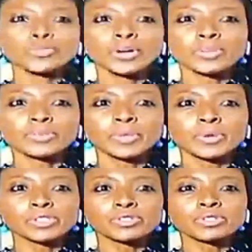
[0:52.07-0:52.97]
far away from
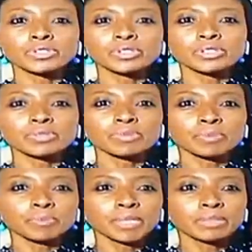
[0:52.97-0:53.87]
the question, just
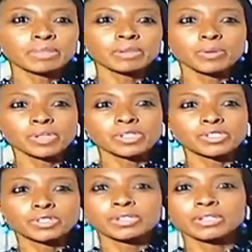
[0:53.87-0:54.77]
repeat the
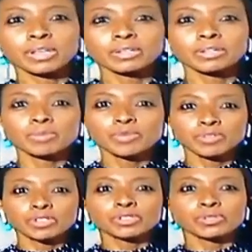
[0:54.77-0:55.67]
question, because I did
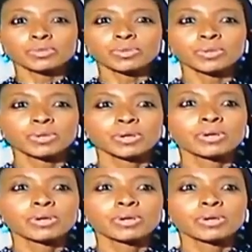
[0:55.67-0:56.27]
move on to...